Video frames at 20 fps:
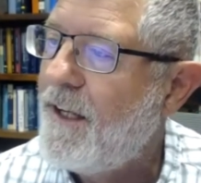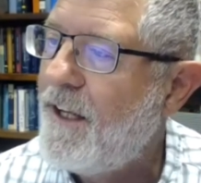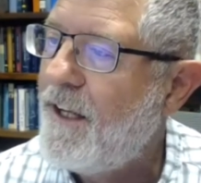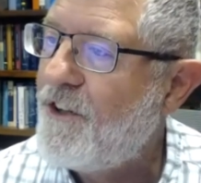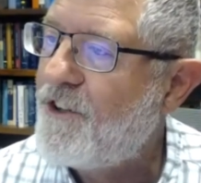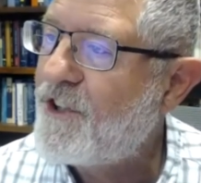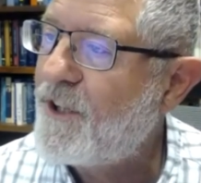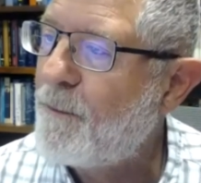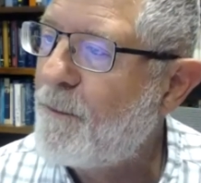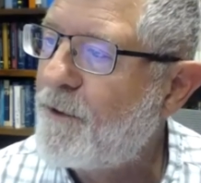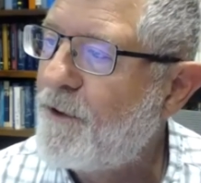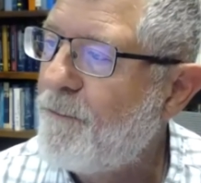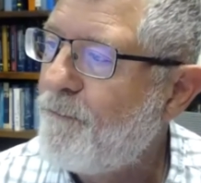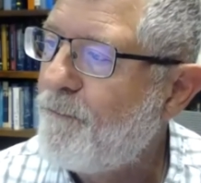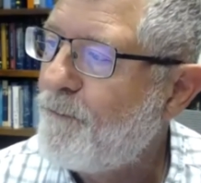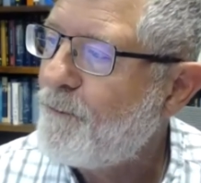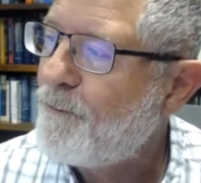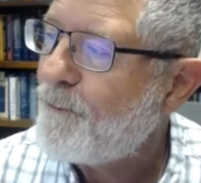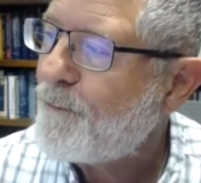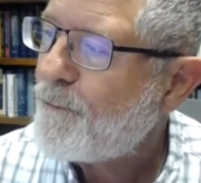Egypt.
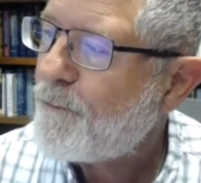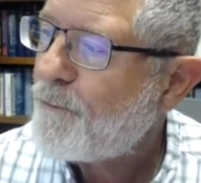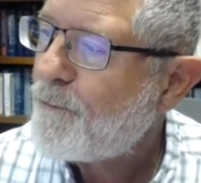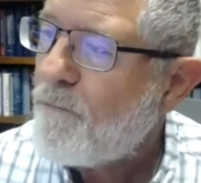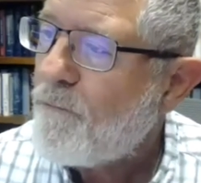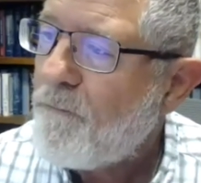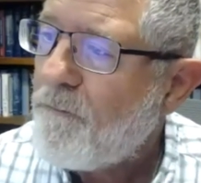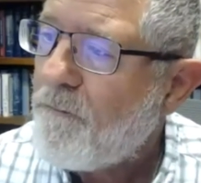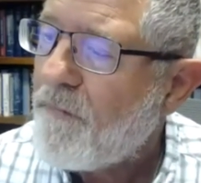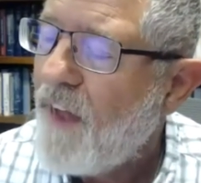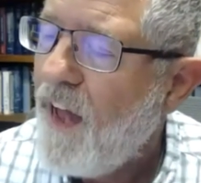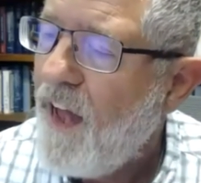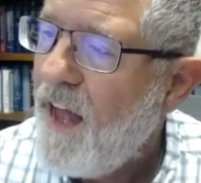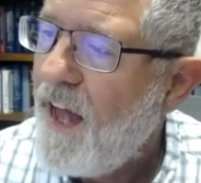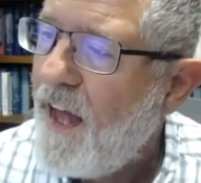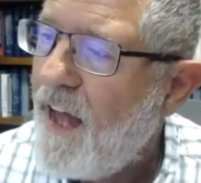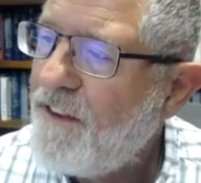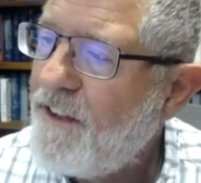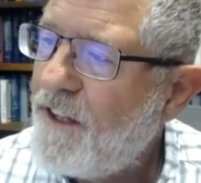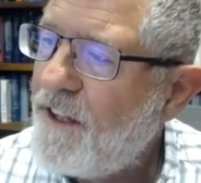
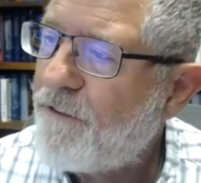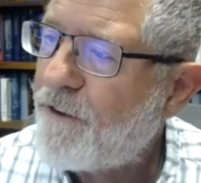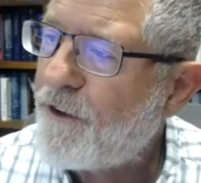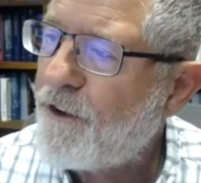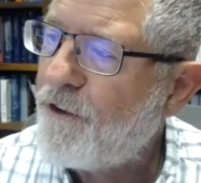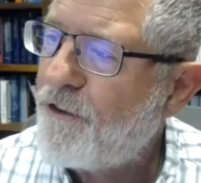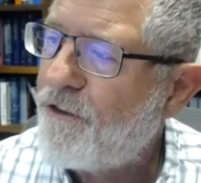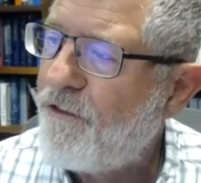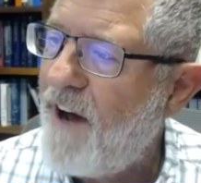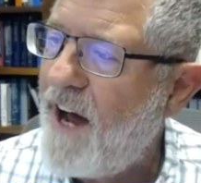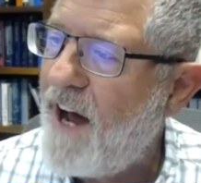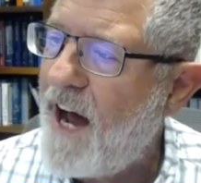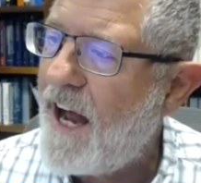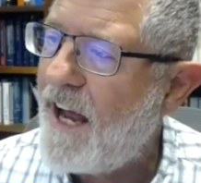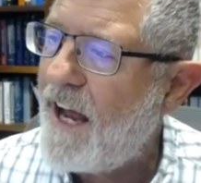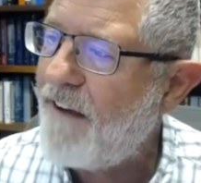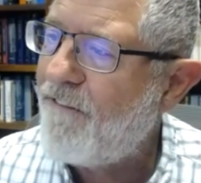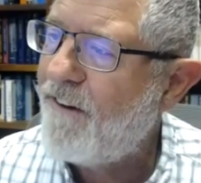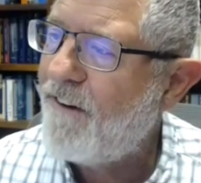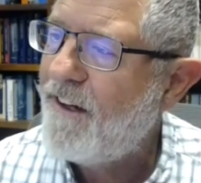And then verse
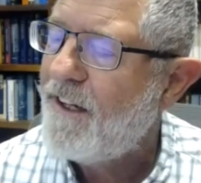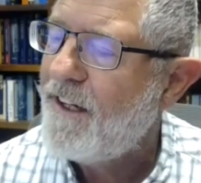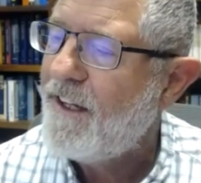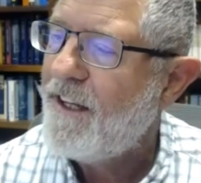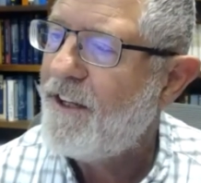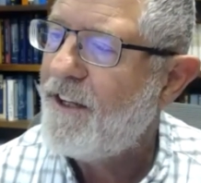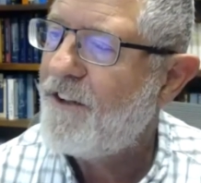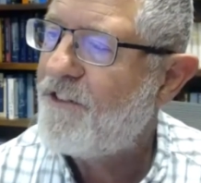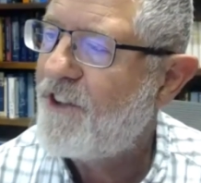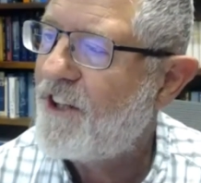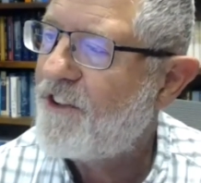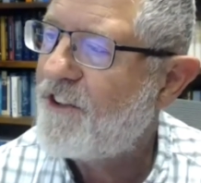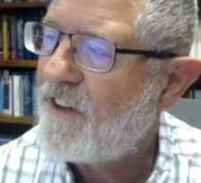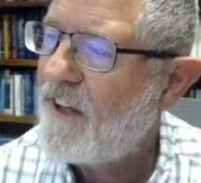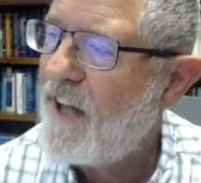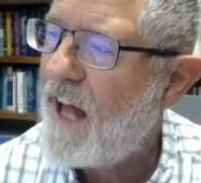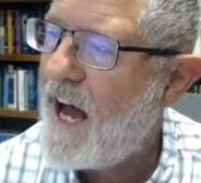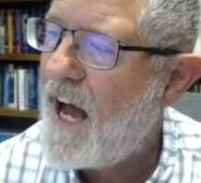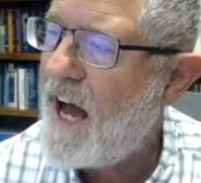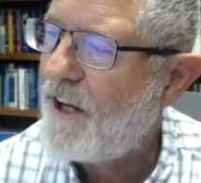5, it says,
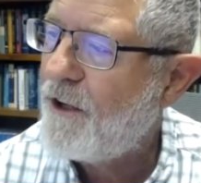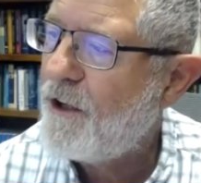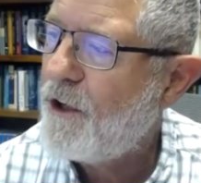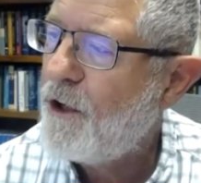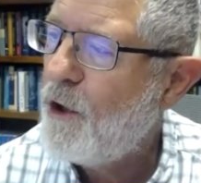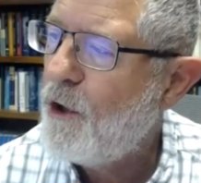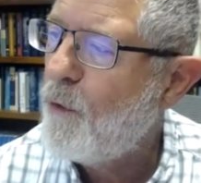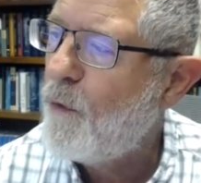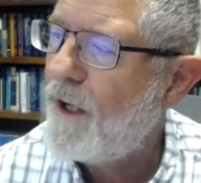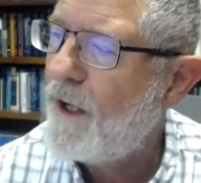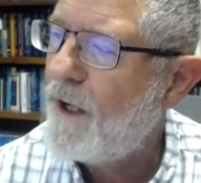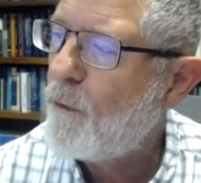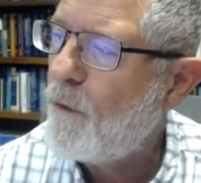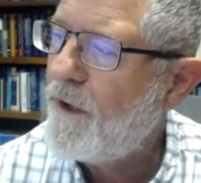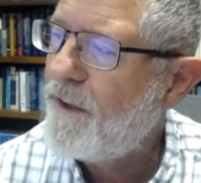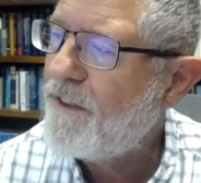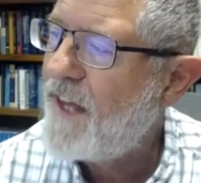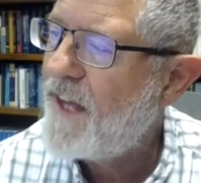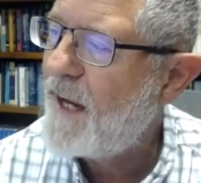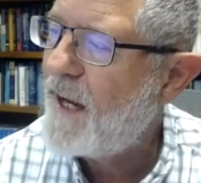Lot, who went
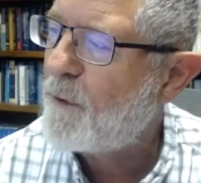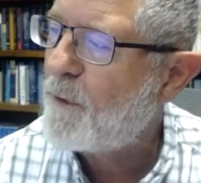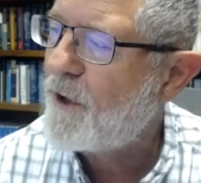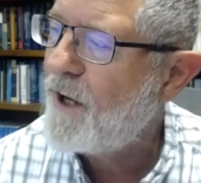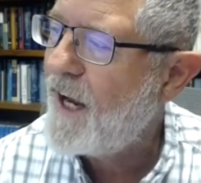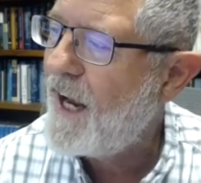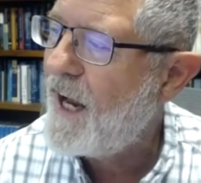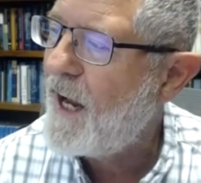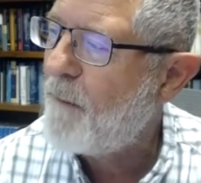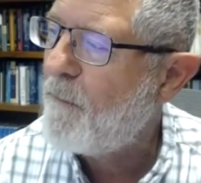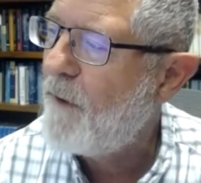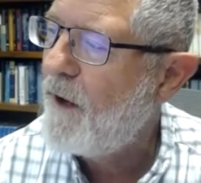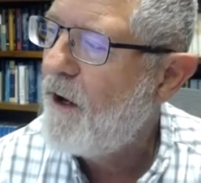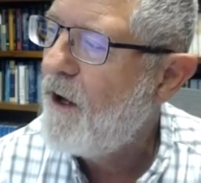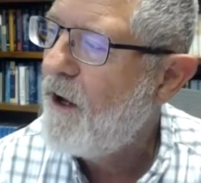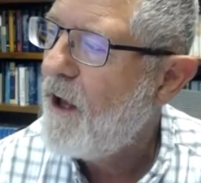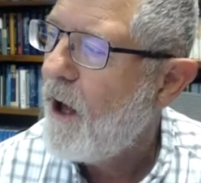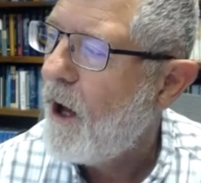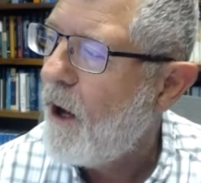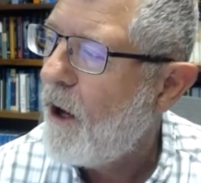with Abraham,
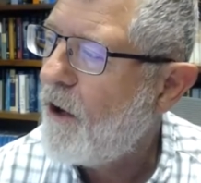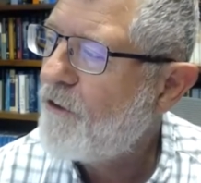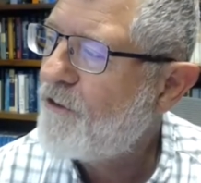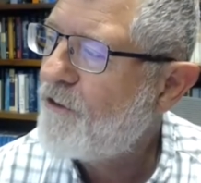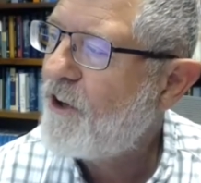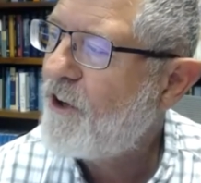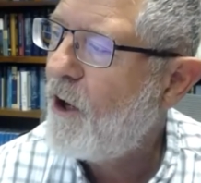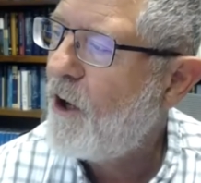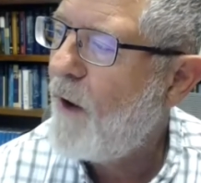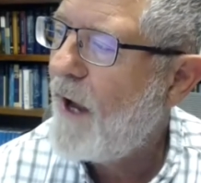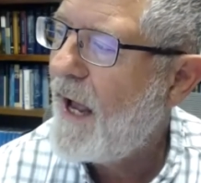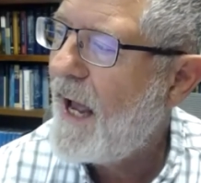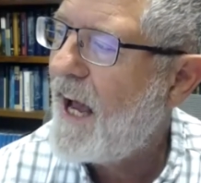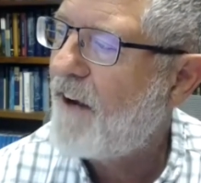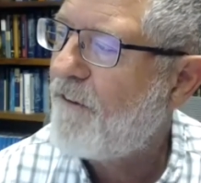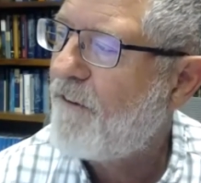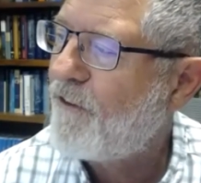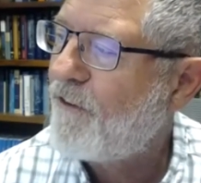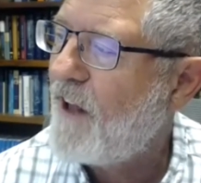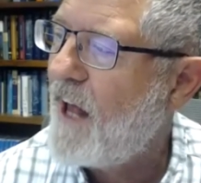also
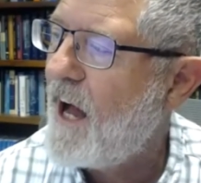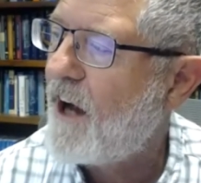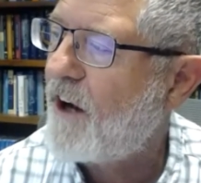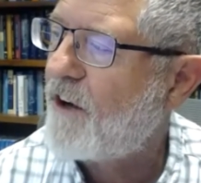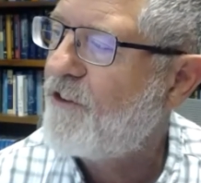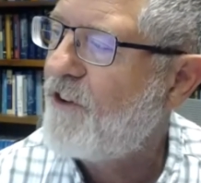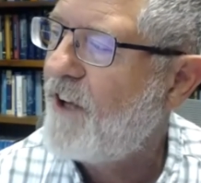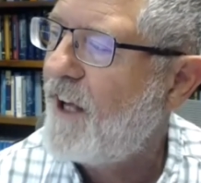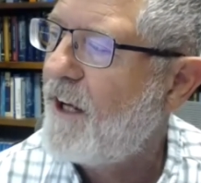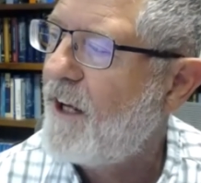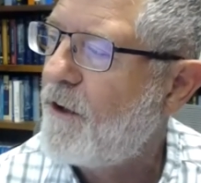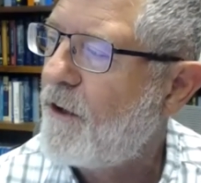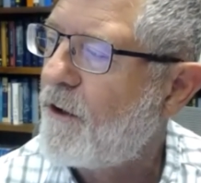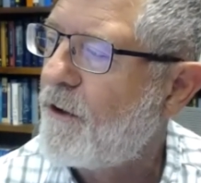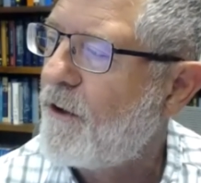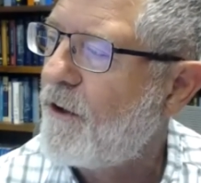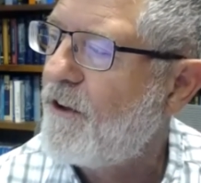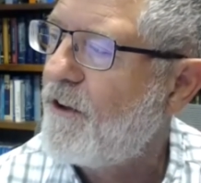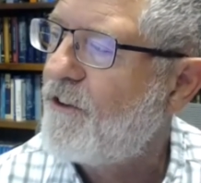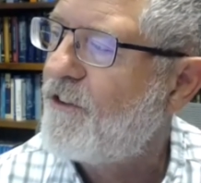had flocks and
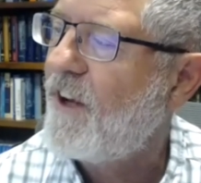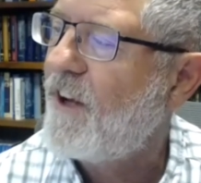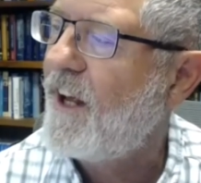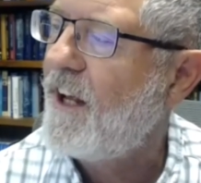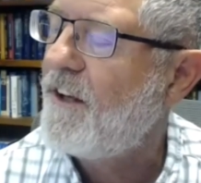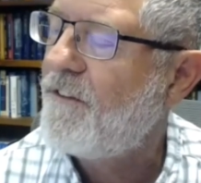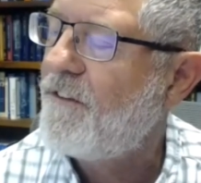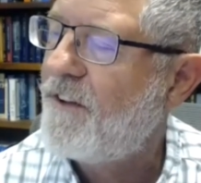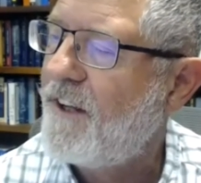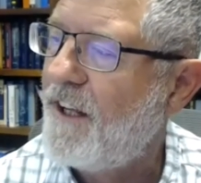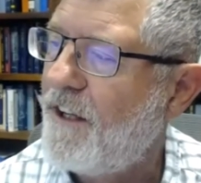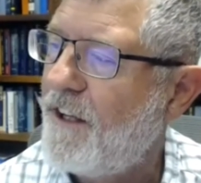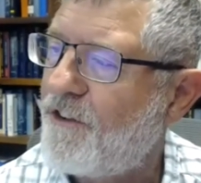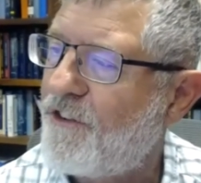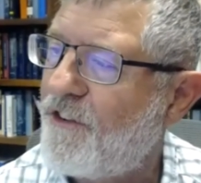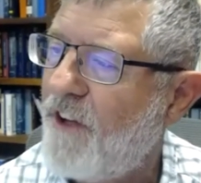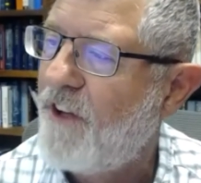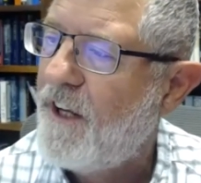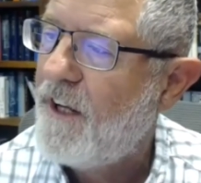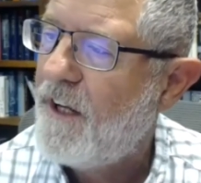herds and
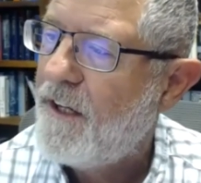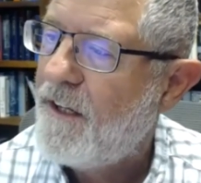tents.